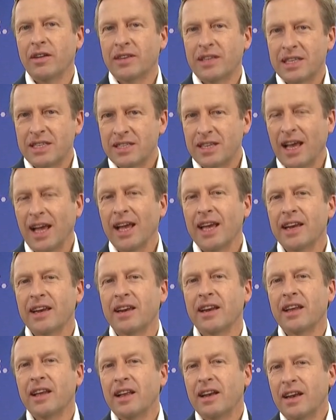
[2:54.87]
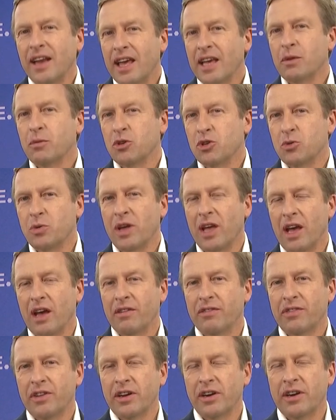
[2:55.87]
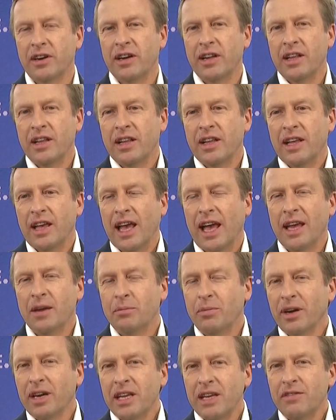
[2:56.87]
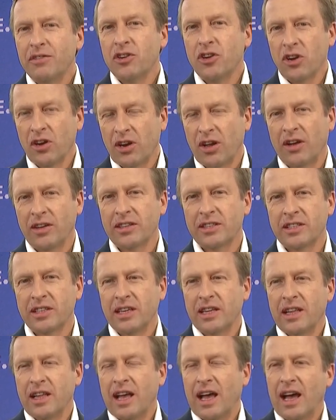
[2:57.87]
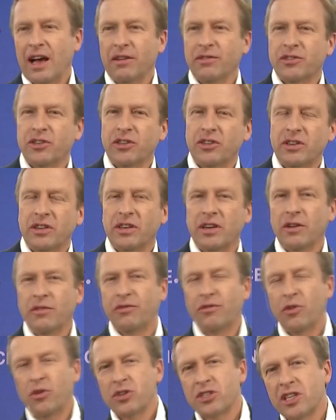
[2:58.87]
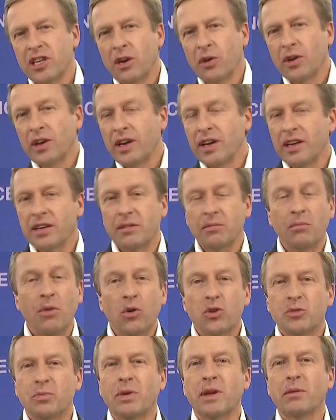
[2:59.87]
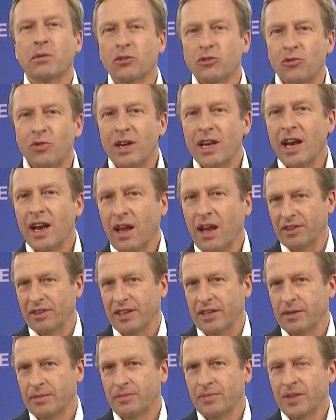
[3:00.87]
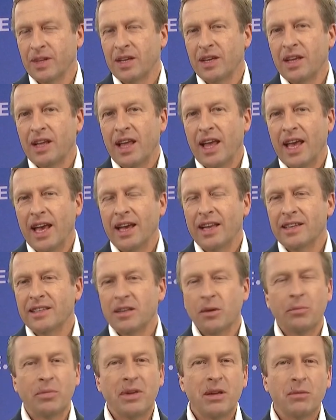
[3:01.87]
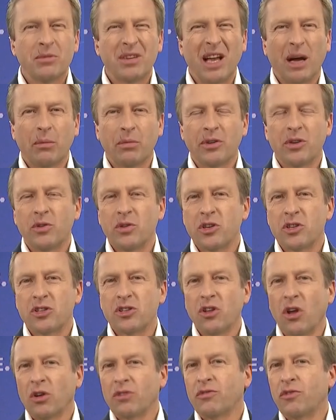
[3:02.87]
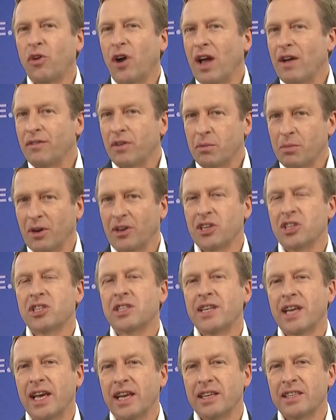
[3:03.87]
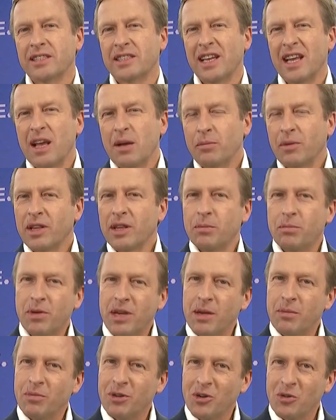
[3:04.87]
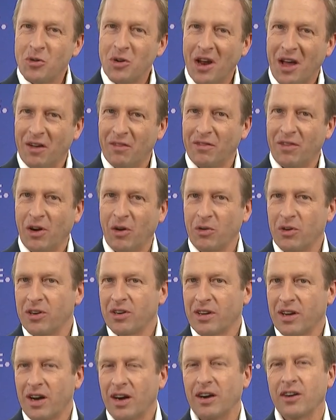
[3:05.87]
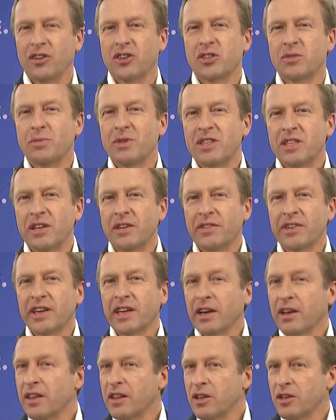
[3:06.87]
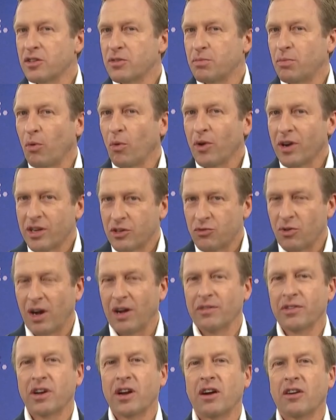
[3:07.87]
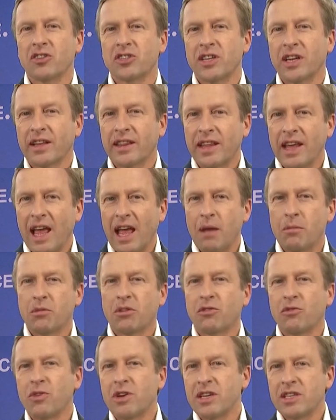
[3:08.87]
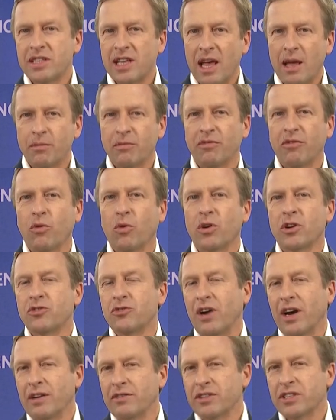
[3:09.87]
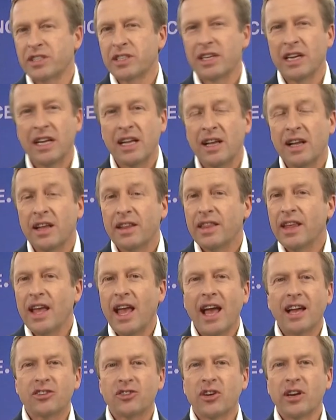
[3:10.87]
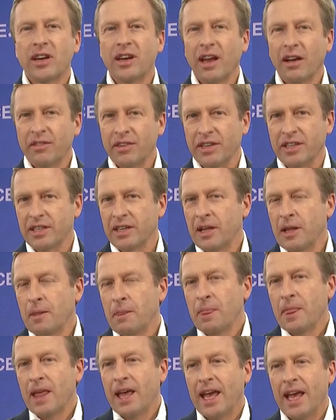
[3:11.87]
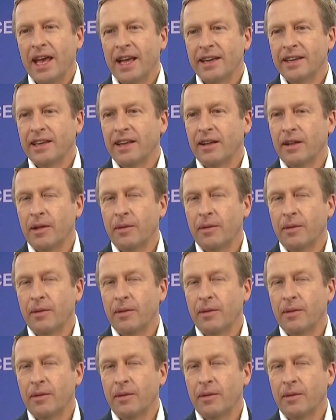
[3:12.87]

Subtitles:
design language we have here. And believe it or not, after a first look at it, most people really it. And a BMW is not for everybody's taste. But the people who love our cars, specifically the sporty drive cars, like the M3s, M4 drivers, they actually love it. And